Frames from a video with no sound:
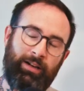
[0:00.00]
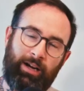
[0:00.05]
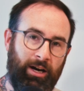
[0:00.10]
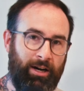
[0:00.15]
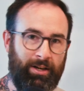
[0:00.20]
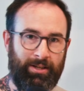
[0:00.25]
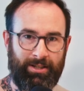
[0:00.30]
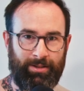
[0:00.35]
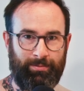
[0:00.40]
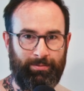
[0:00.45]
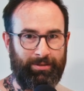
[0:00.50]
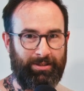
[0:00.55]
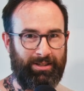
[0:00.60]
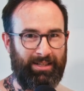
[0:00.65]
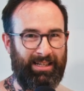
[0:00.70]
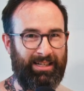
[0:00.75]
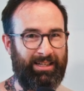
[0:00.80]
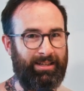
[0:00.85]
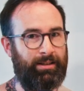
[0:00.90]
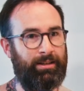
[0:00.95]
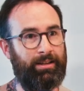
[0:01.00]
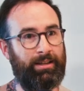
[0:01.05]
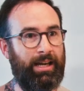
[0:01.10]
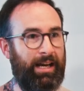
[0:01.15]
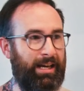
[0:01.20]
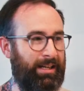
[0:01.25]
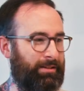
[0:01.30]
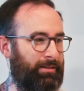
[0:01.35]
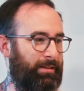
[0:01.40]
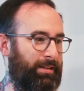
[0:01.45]
artist was like,
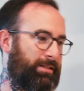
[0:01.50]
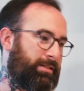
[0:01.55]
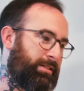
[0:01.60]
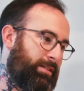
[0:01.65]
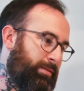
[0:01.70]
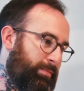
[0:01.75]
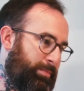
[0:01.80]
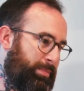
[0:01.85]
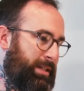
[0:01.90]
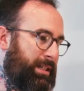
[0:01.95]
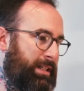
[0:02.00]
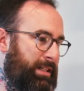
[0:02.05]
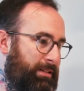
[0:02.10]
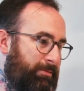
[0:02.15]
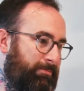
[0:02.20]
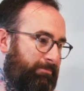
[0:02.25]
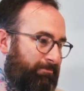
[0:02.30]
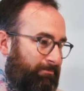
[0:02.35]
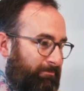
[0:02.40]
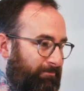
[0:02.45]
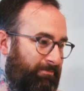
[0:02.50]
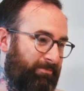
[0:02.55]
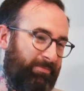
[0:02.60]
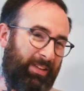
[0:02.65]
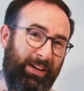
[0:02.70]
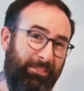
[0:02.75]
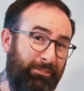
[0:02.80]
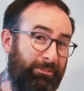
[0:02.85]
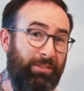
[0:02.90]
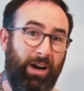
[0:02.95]
yeah, so that's going to be
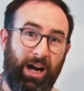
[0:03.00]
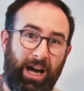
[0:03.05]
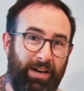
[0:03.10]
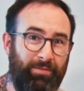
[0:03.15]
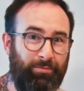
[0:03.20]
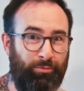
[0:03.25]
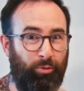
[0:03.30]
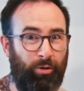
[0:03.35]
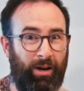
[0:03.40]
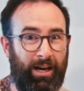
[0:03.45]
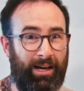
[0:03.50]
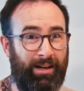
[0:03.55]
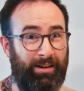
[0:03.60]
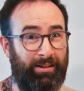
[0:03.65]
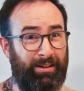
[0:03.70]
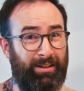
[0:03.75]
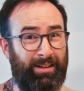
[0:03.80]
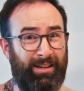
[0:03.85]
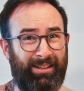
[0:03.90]
like $5,000. And they're